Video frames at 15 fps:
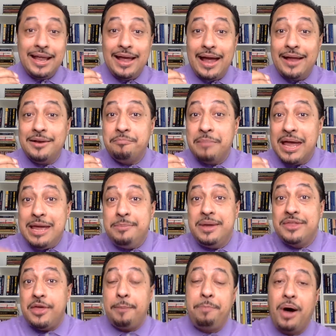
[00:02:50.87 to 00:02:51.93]
And maybe
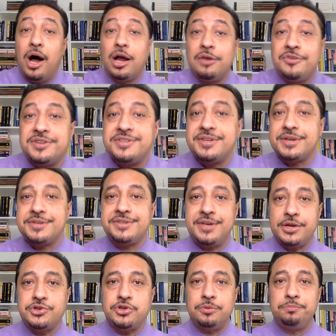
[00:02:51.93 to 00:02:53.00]
they're part of a
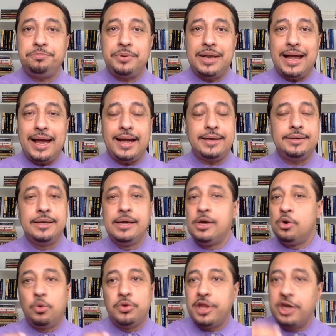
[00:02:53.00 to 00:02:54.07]
succession plan,
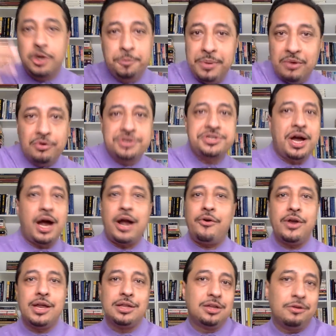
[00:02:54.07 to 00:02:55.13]
or they could be
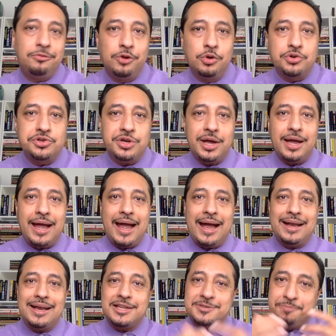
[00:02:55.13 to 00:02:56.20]
retiring in the future,
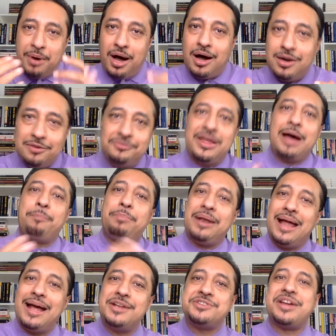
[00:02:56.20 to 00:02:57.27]
and it's part of that
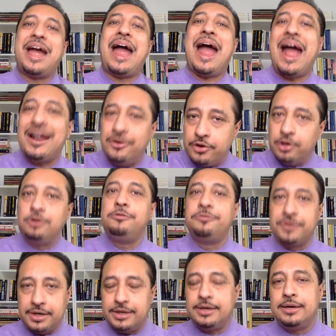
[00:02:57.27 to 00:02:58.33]
plan to hand
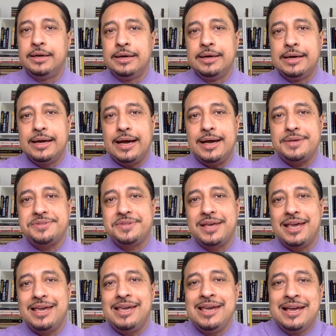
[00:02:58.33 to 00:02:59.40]
over as
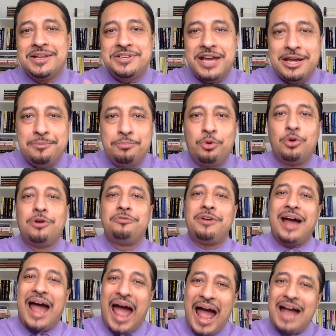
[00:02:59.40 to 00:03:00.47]
they take more of
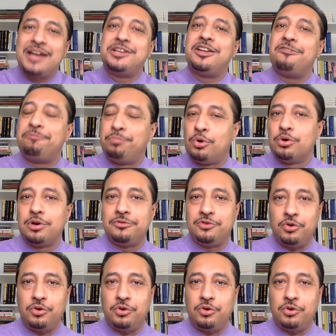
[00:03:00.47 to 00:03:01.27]
an active board of